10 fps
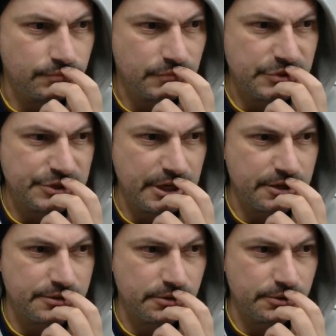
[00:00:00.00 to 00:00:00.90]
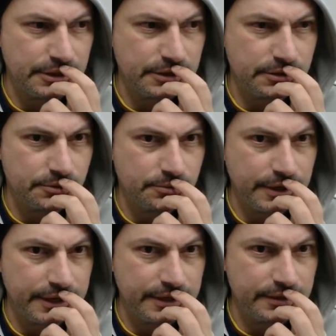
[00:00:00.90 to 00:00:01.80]
shadows are looking a little
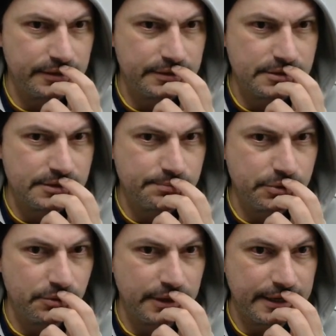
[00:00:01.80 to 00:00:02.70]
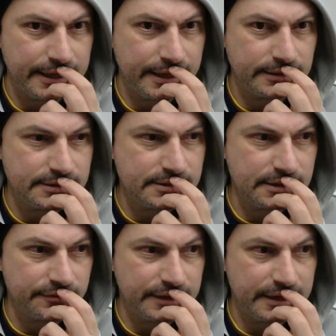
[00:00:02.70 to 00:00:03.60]
red. Let's just pull that out. Let's see
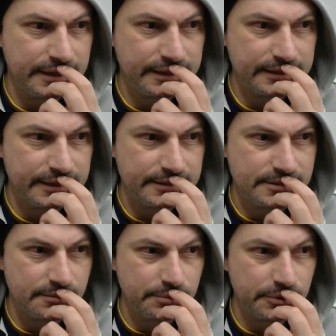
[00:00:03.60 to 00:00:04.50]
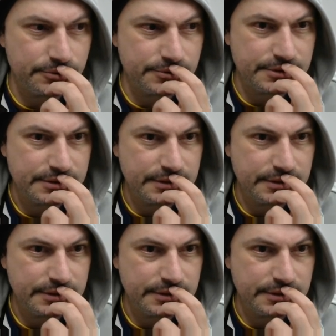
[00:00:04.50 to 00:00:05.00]
if we can't get that into the blues.